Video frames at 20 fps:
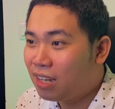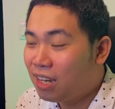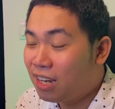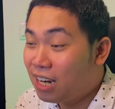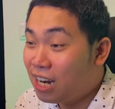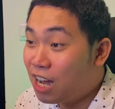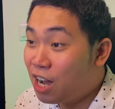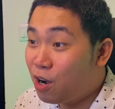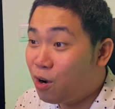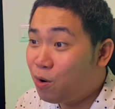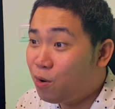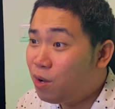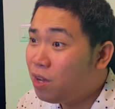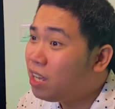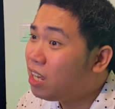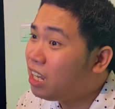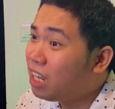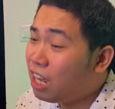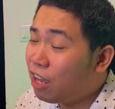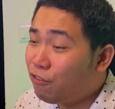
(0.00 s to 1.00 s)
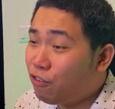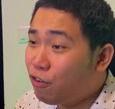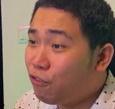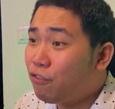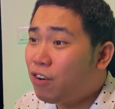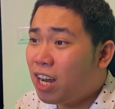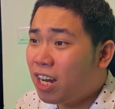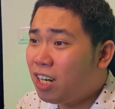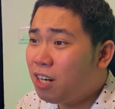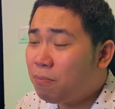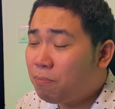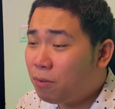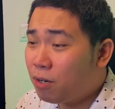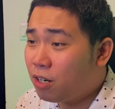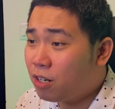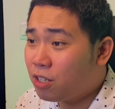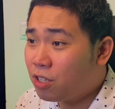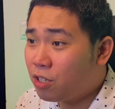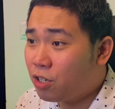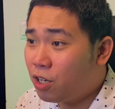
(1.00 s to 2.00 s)
Now, if you find a
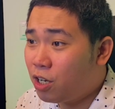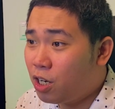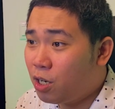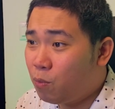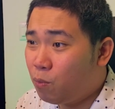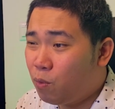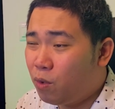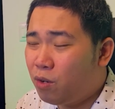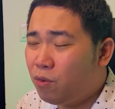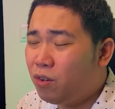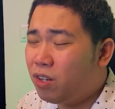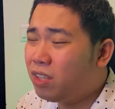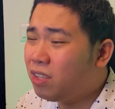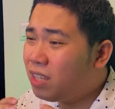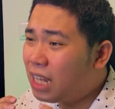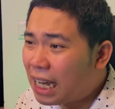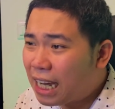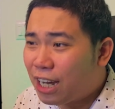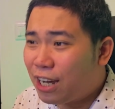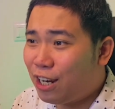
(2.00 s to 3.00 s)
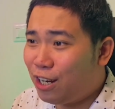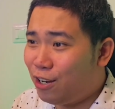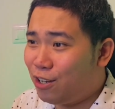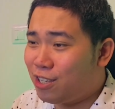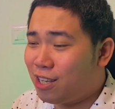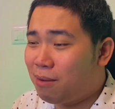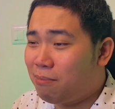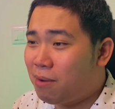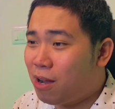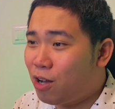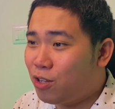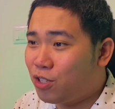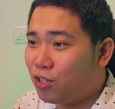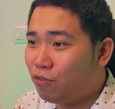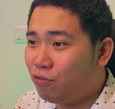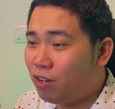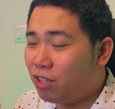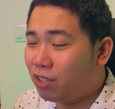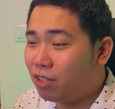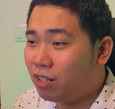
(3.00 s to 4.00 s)
person with ridiculous amounts
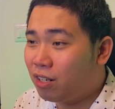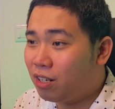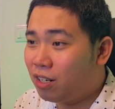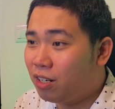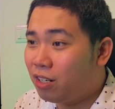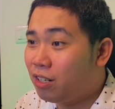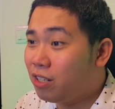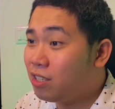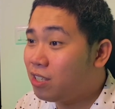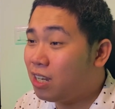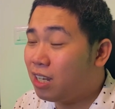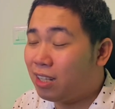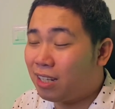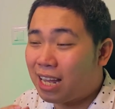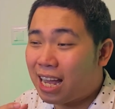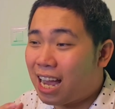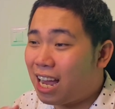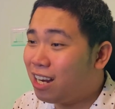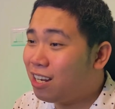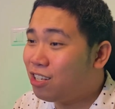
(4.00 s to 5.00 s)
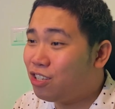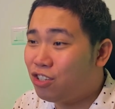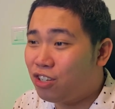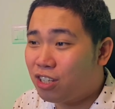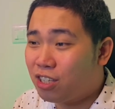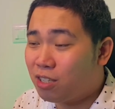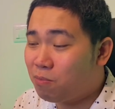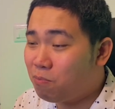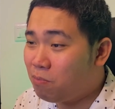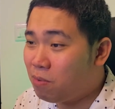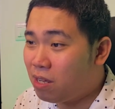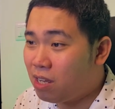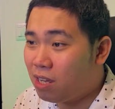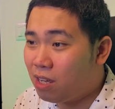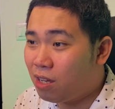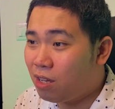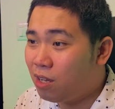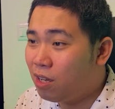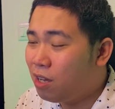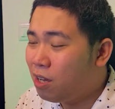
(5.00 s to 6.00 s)
of returns, it can just
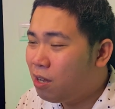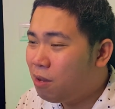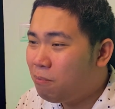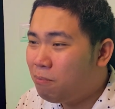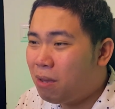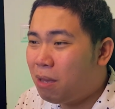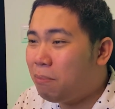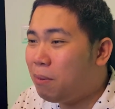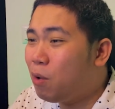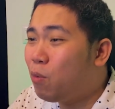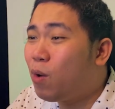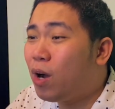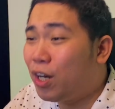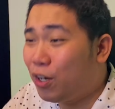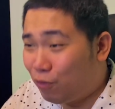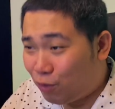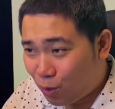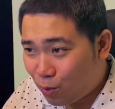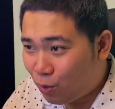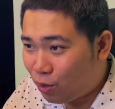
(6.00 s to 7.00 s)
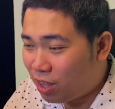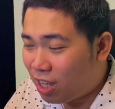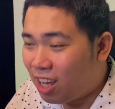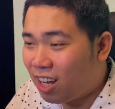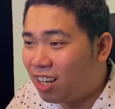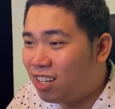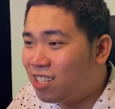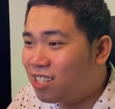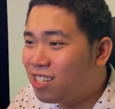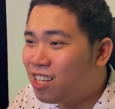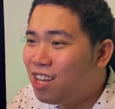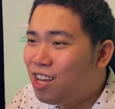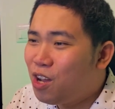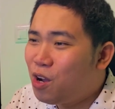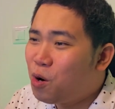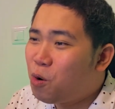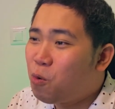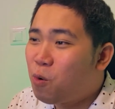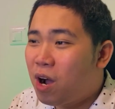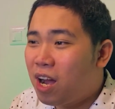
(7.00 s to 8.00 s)
be maybe one of two things.
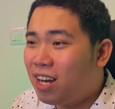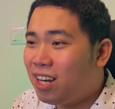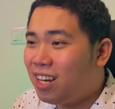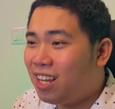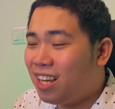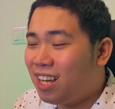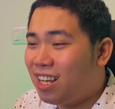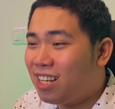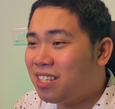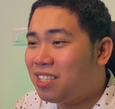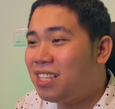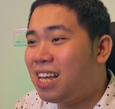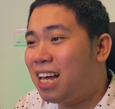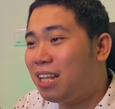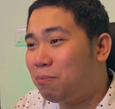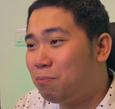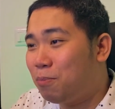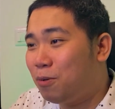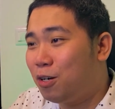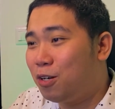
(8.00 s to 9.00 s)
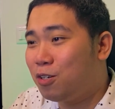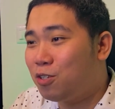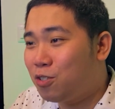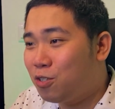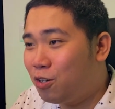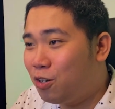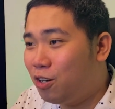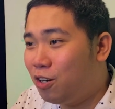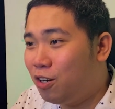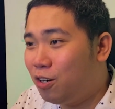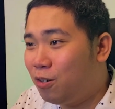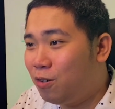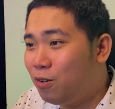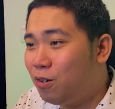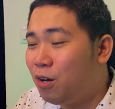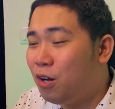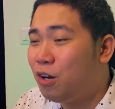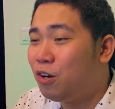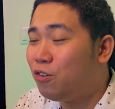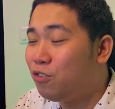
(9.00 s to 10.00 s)
One is that person
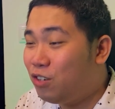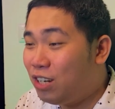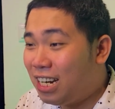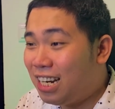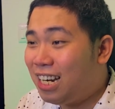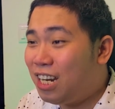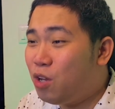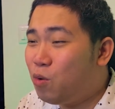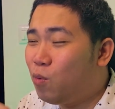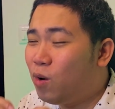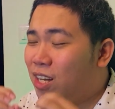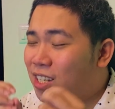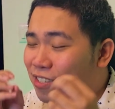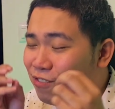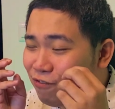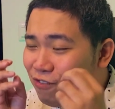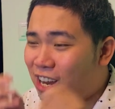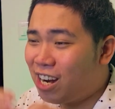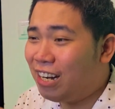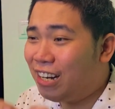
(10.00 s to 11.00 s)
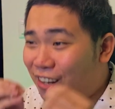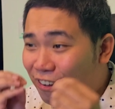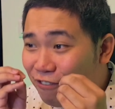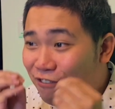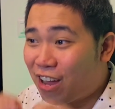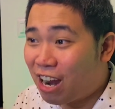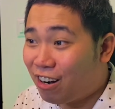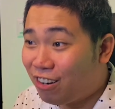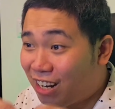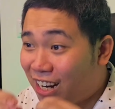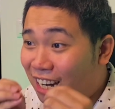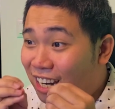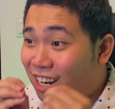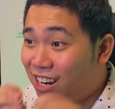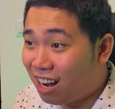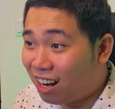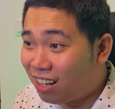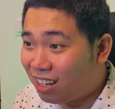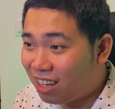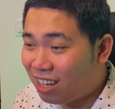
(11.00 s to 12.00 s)
really was very, very
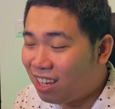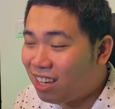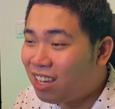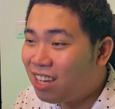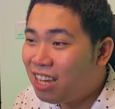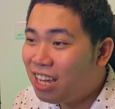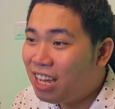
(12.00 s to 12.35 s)
lucky